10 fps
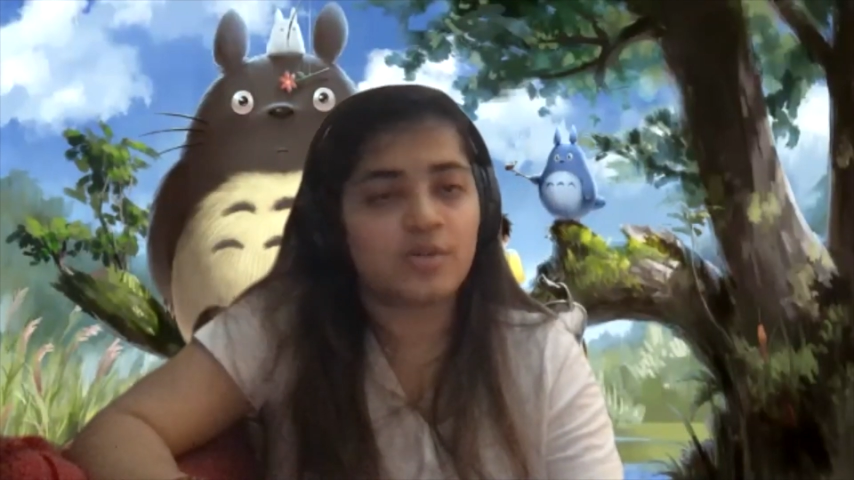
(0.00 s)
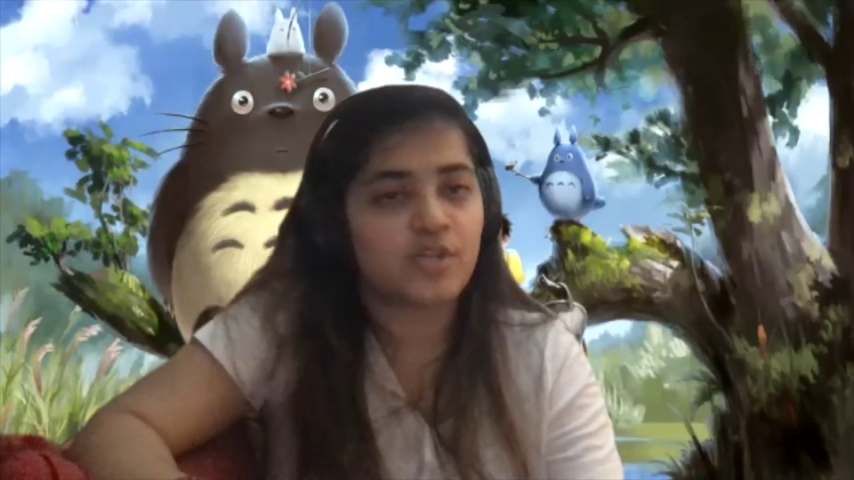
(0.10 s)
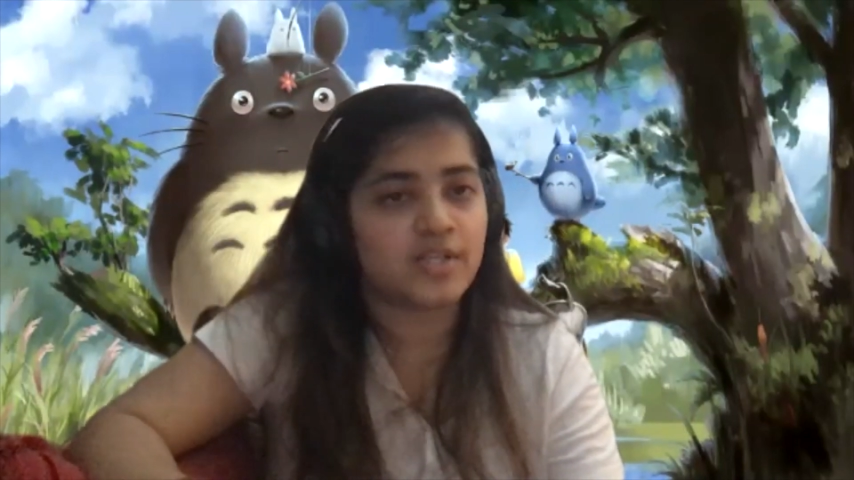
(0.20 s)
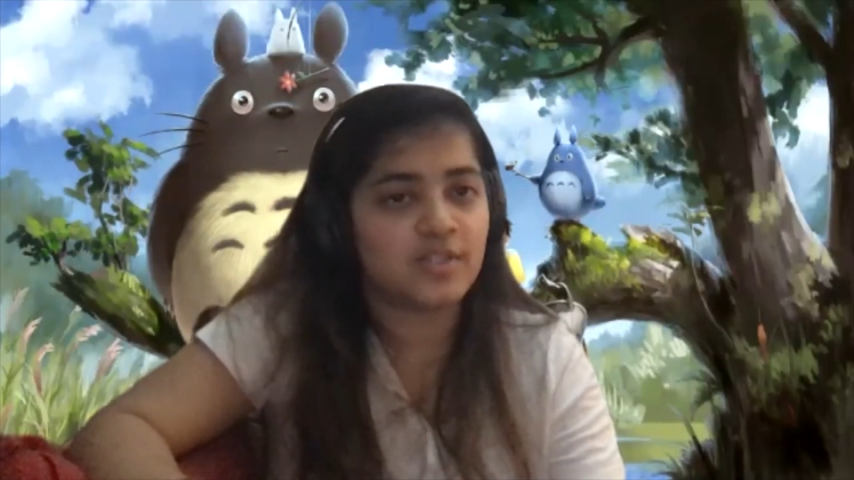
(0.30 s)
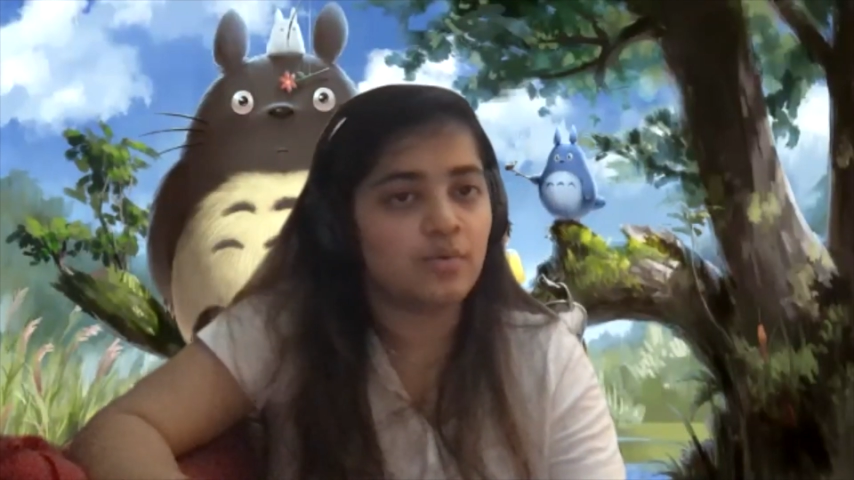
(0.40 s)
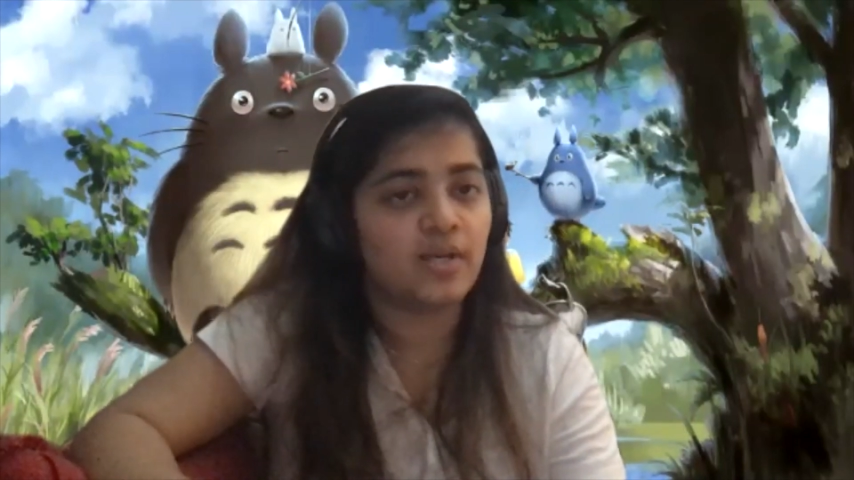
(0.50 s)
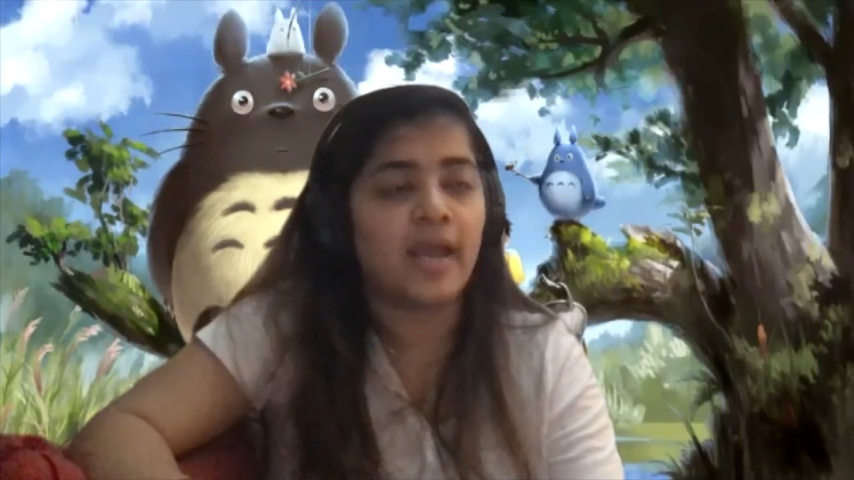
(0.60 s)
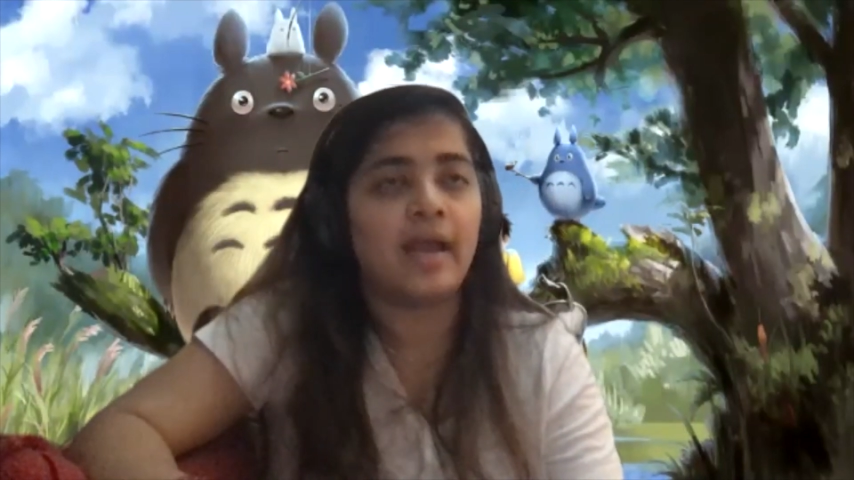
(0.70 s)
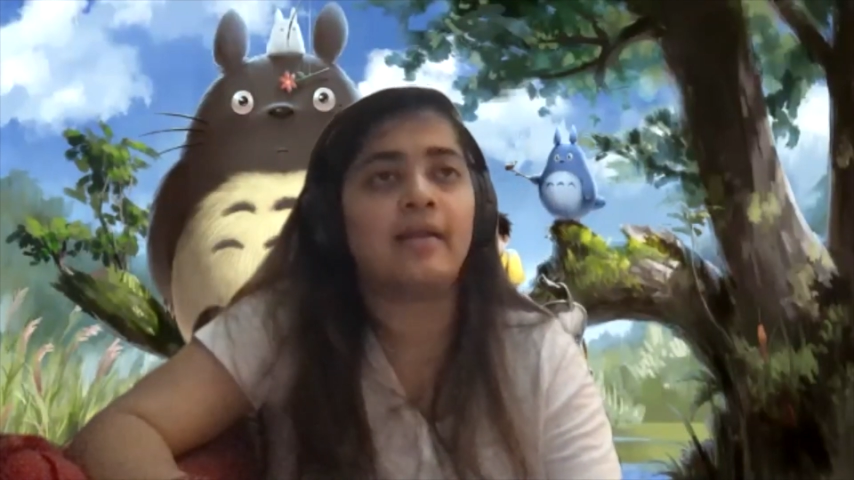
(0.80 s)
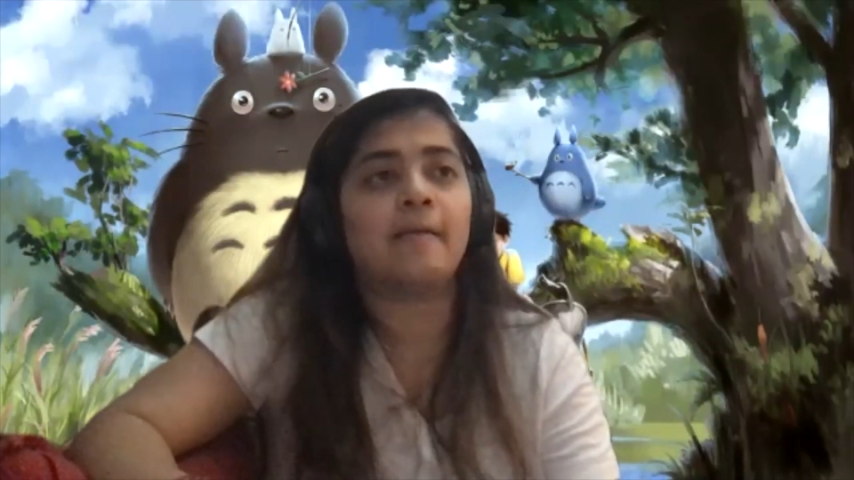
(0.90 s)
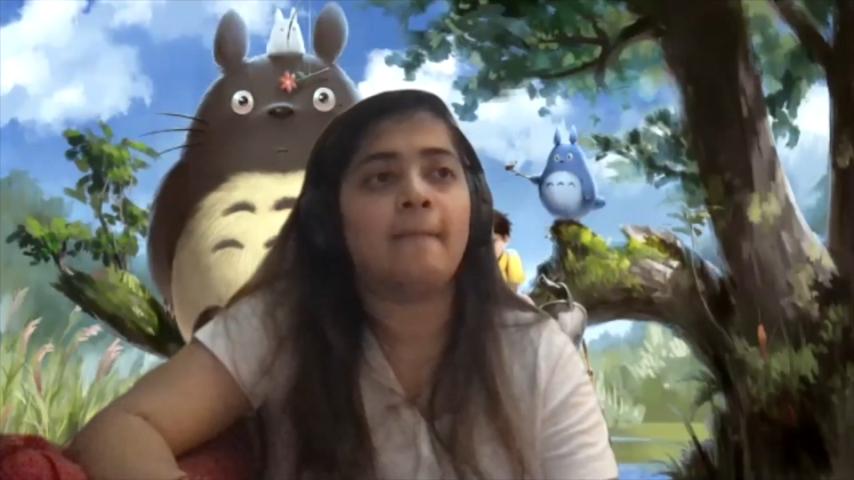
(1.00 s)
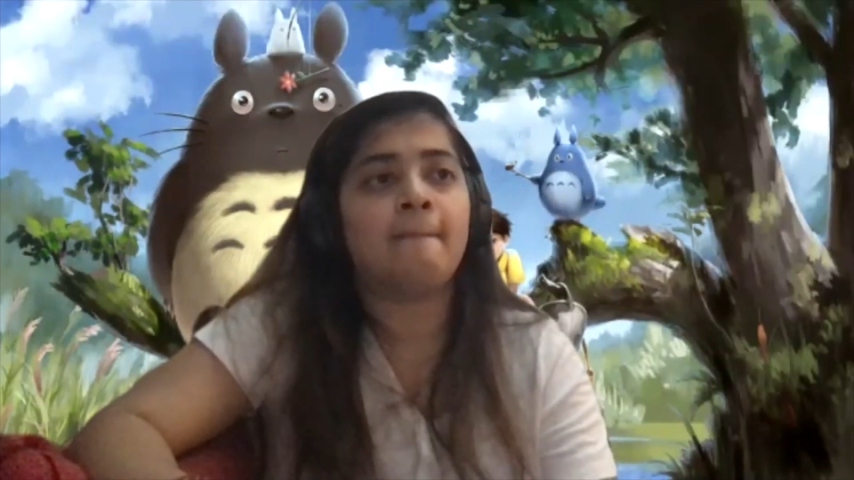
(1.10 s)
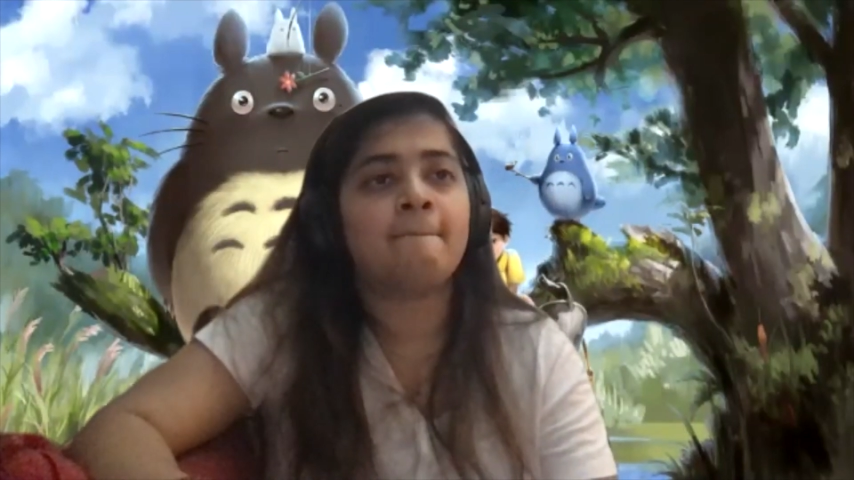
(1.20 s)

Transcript: much as you can.